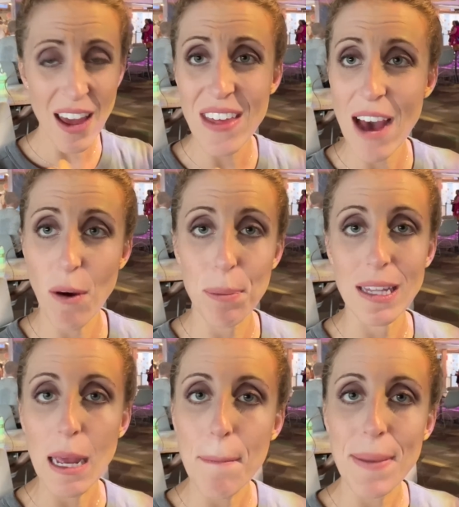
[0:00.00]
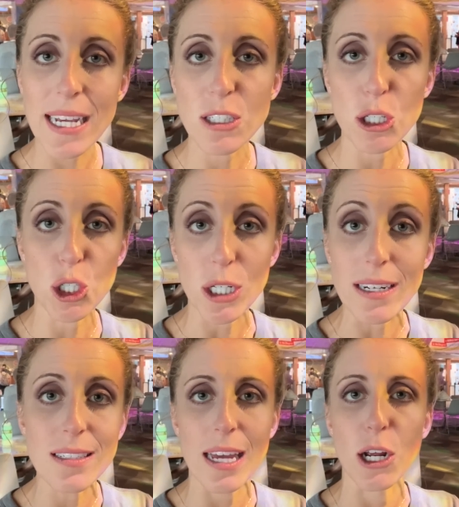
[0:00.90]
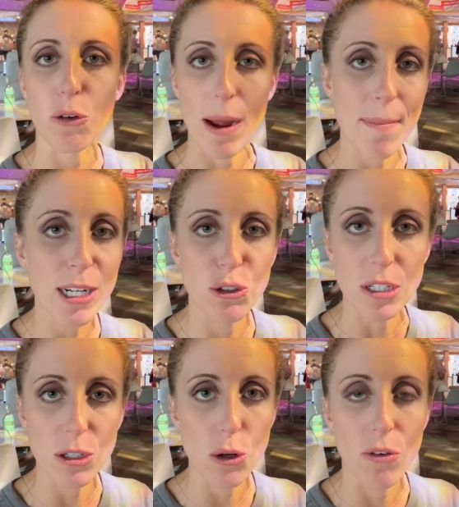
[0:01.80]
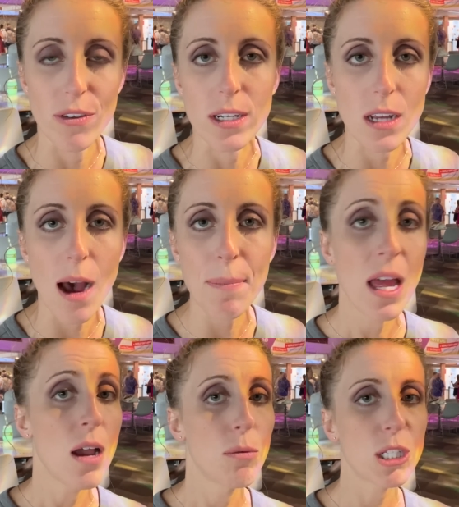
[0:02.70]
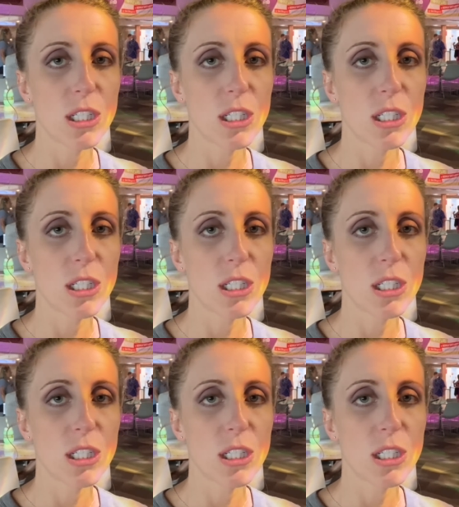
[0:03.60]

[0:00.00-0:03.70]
And they have a plant-based cheese and a crema drizzled over the top, which